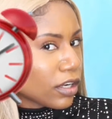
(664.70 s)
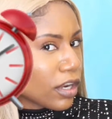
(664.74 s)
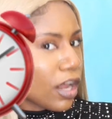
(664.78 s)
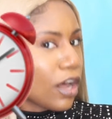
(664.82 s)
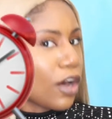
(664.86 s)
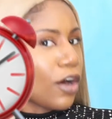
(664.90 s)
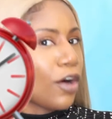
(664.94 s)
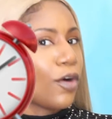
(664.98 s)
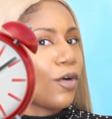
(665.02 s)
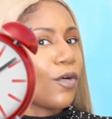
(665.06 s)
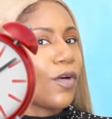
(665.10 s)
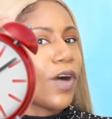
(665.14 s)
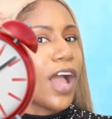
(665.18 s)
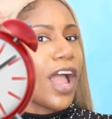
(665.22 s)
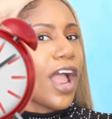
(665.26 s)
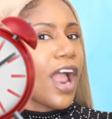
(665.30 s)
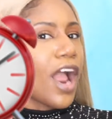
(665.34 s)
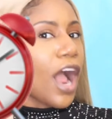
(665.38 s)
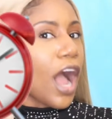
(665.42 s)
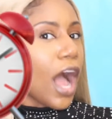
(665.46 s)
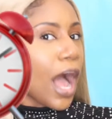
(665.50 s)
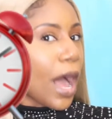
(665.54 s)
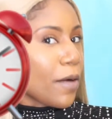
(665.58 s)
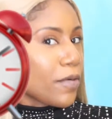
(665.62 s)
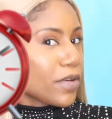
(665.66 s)
oh,
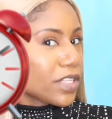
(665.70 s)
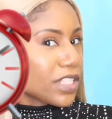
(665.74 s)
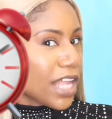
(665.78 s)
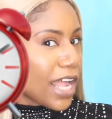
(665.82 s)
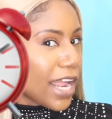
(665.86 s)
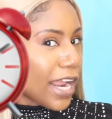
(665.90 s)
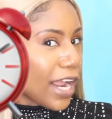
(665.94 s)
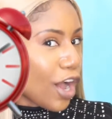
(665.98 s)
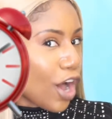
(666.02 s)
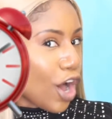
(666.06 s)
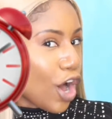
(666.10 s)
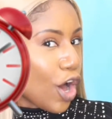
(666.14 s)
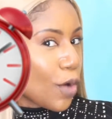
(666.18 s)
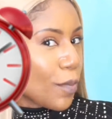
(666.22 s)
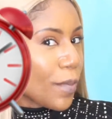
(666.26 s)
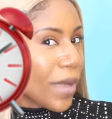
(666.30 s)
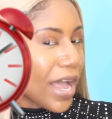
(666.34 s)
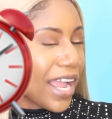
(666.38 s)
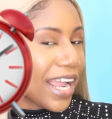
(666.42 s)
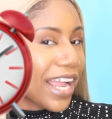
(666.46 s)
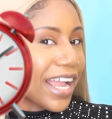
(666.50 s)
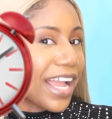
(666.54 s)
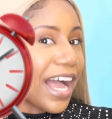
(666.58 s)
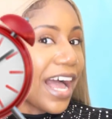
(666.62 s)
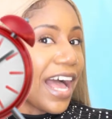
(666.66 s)
I was like, oh
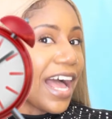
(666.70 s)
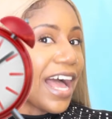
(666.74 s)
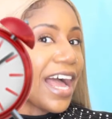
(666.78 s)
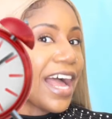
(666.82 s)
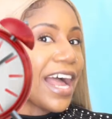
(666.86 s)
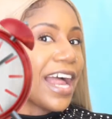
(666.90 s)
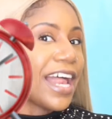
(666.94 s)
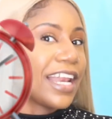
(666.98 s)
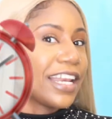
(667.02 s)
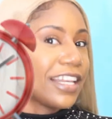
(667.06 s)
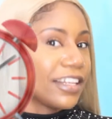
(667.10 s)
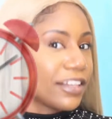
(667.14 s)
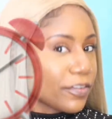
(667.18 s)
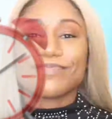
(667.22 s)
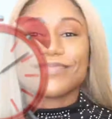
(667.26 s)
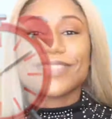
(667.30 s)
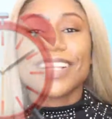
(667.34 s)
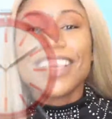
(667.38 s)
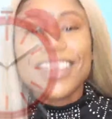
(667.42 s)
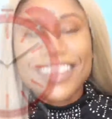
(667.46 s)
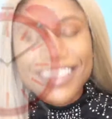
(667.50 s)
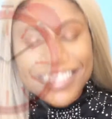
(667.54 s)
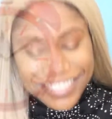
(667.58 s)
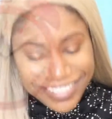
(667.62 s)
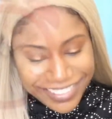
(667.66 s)
my
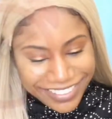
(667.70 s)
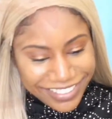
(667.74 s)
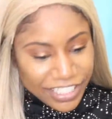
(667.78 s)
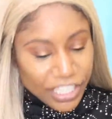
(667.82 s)
God.